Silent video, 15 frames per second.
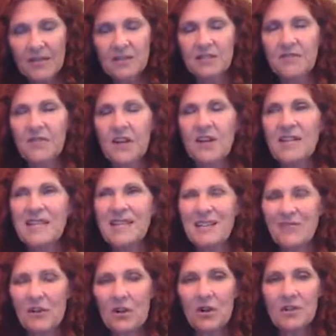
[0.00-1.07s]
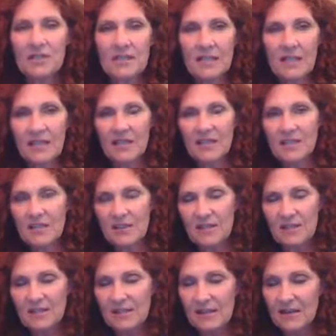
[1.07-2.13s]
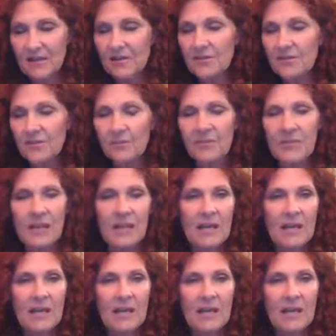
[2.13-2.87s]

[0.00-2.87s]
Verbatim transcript: it's very difficult to get into the cells.